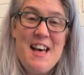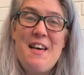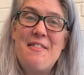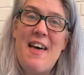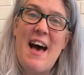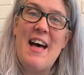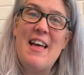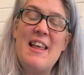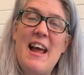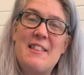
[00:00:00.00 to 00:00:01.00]

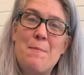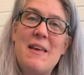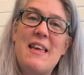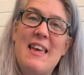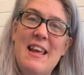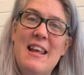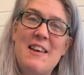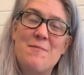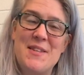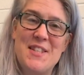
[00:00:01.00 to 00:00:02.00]
that at the beginning of
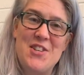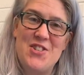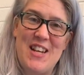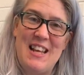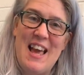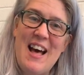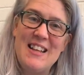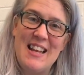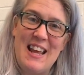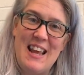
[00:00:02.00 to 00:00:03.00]
Miss
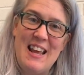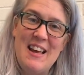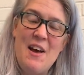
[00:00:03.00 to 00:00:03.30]
Congeniality,